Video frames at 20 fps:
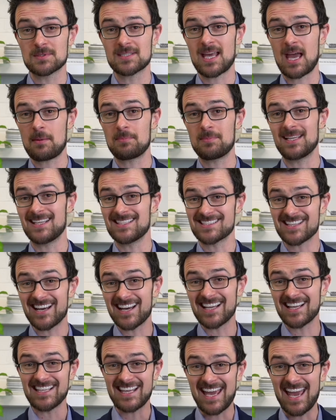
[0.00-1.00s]
happening
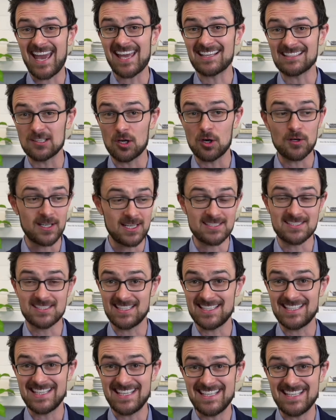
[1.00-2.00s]
entirely analog, as
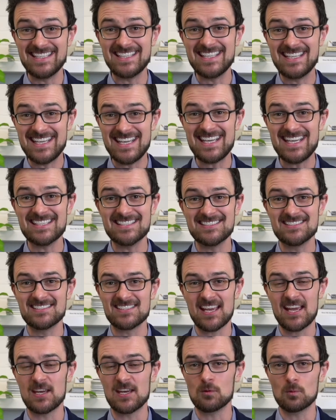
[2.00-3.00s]
in
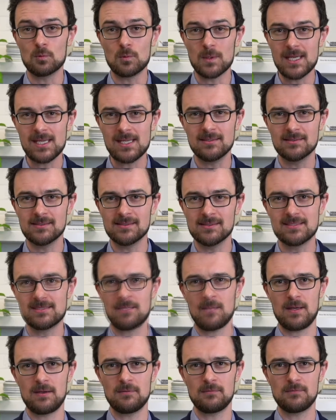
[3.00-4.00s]
gears and
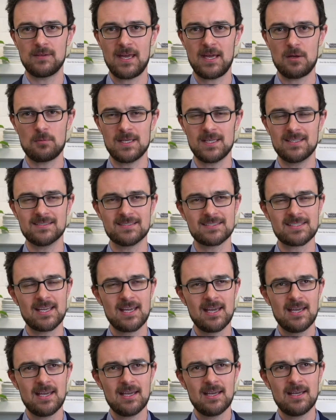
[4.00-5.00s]
wheels and flywheels,
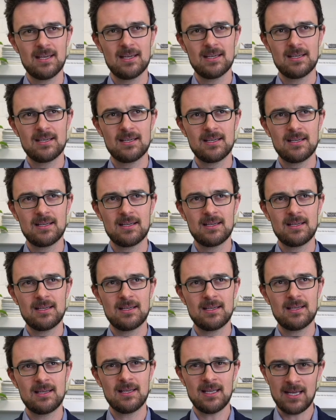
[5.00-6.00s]

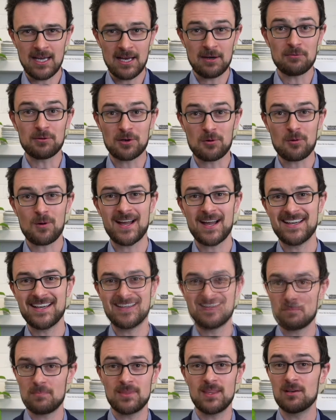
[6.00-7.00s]
it
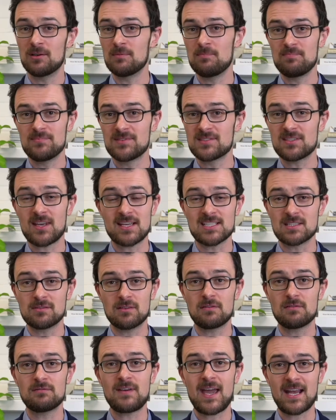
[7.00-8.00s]
required the size of
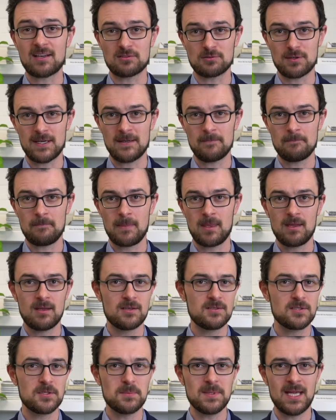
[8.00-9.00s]
a factory
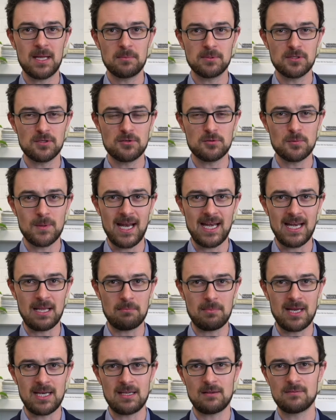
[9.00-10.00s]
to be able to do any
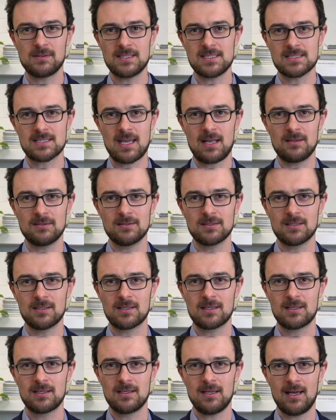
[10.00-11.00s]
meaningfully scaled
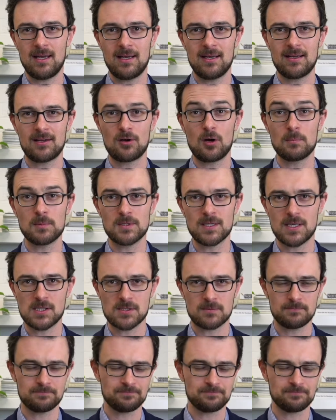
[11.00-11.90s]
computation.